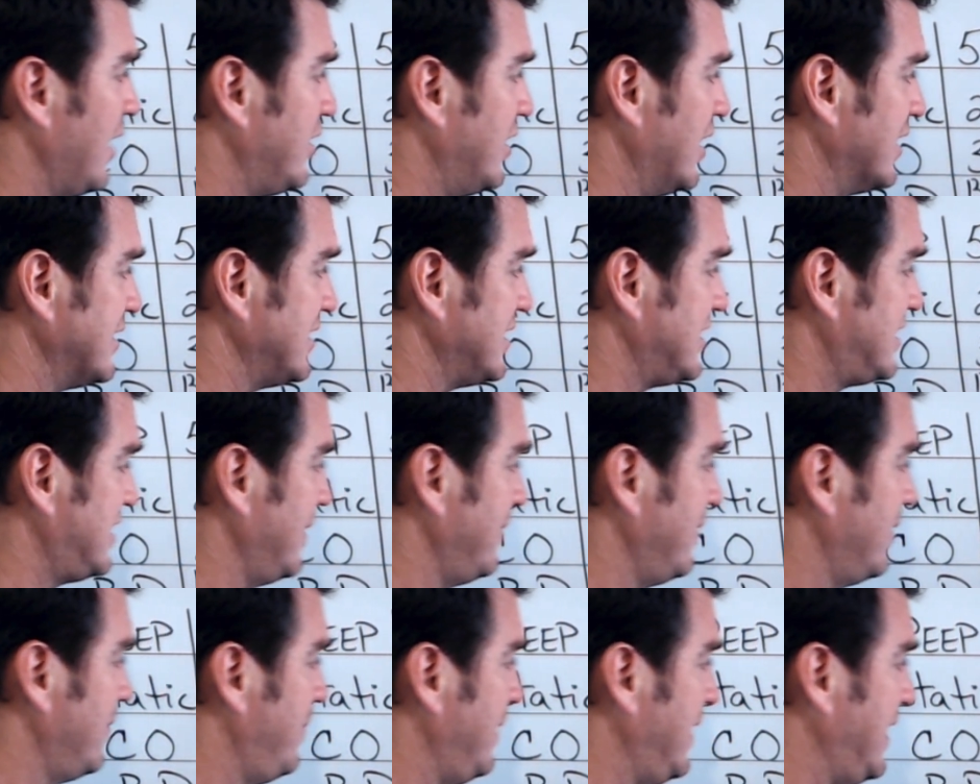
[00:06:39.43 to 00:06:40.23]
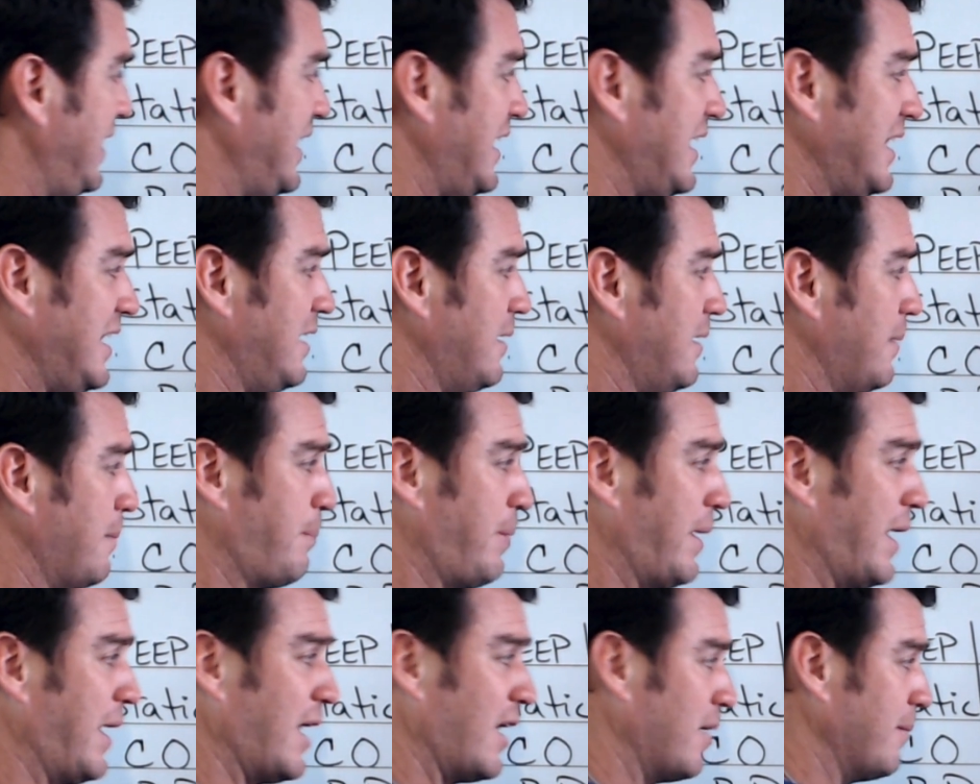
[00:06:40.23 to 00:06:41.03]
Doesn't seem to be any
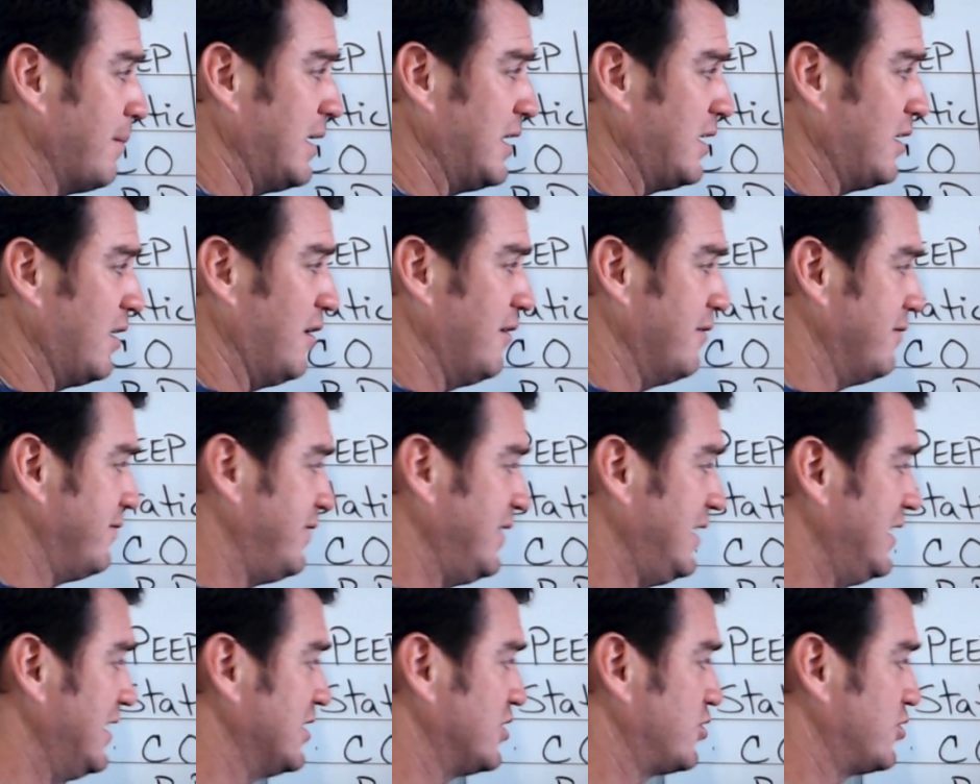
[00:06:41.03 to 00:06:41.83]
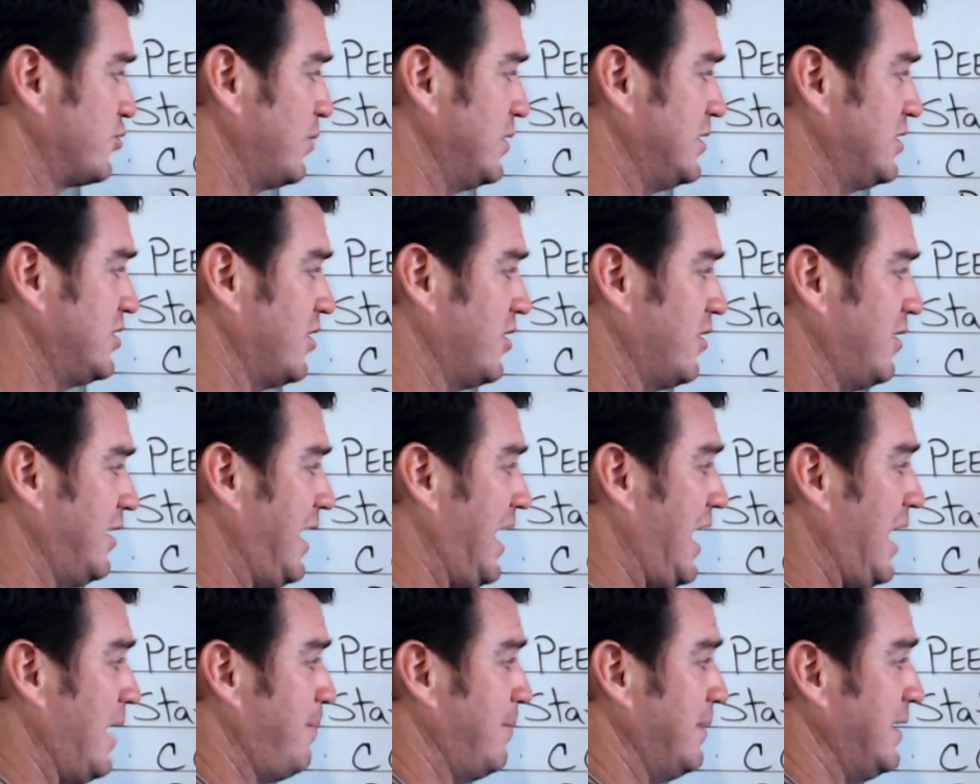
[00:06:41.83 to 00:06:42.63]
impairment of venous return
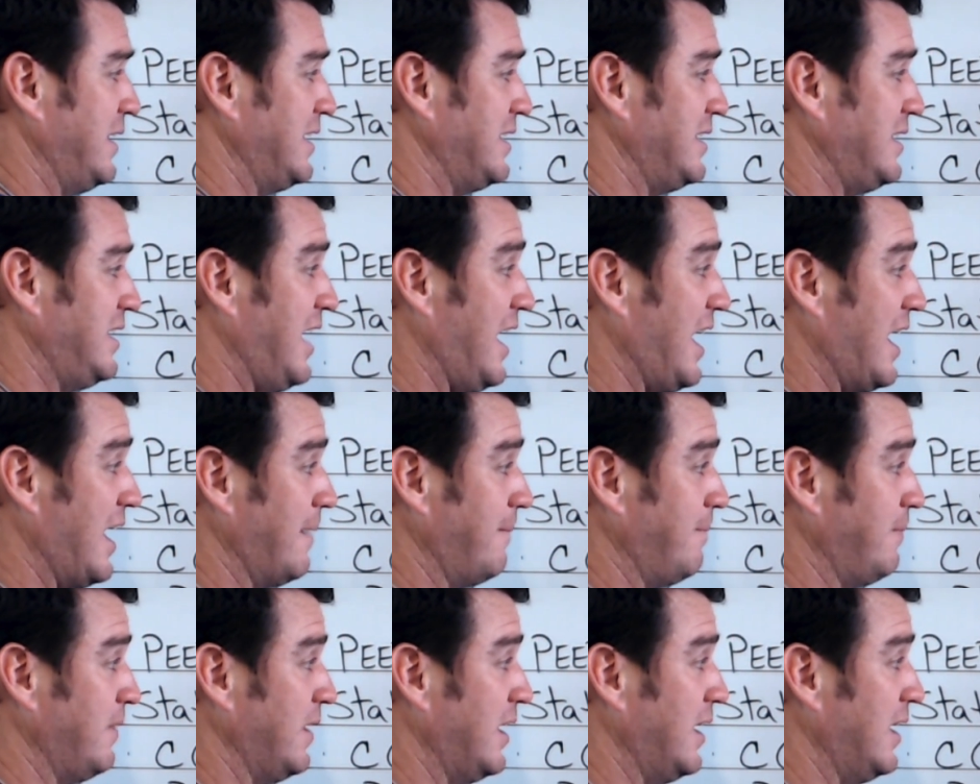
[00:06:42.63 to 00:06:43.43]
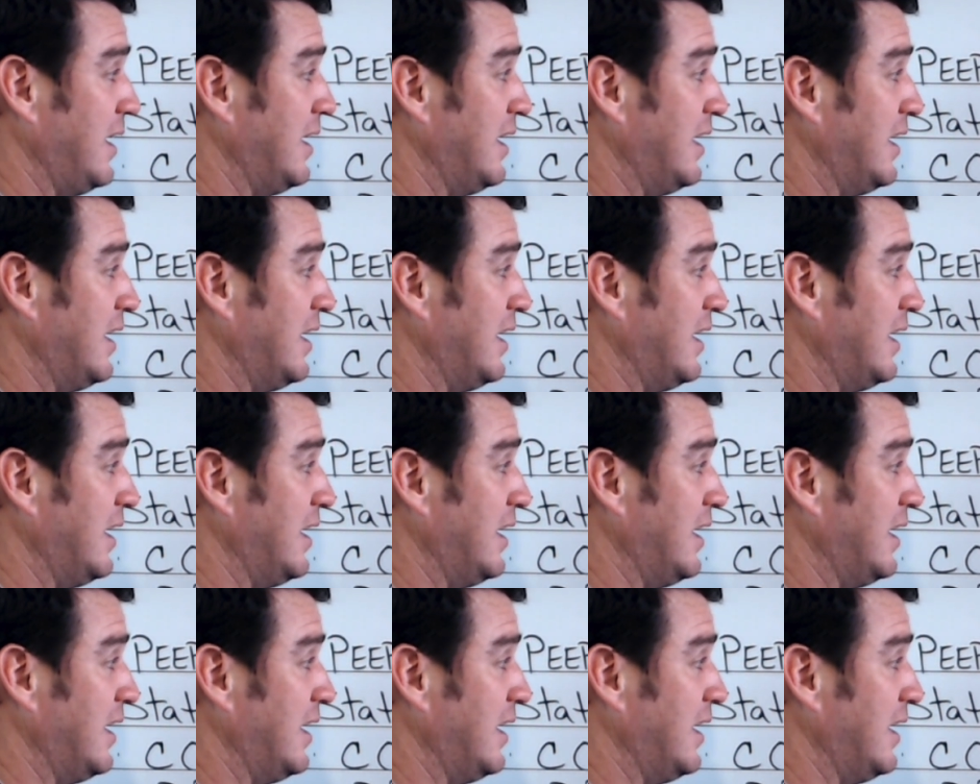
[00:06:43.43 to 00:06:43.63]
happening yet